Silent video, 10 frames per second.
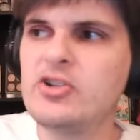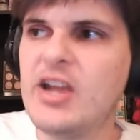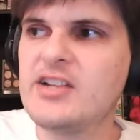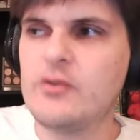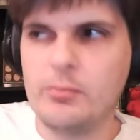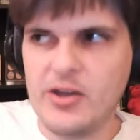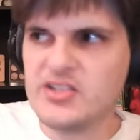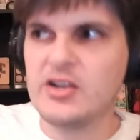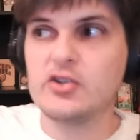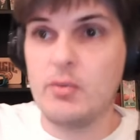chance of
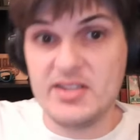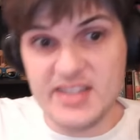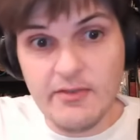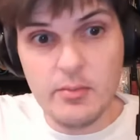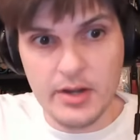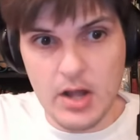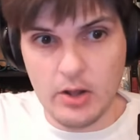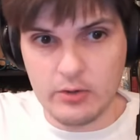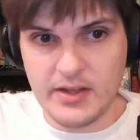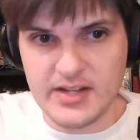replacing a $27 million
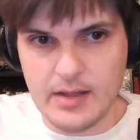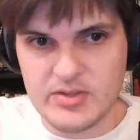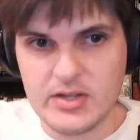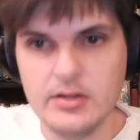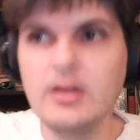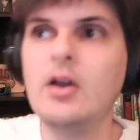Klay Thompson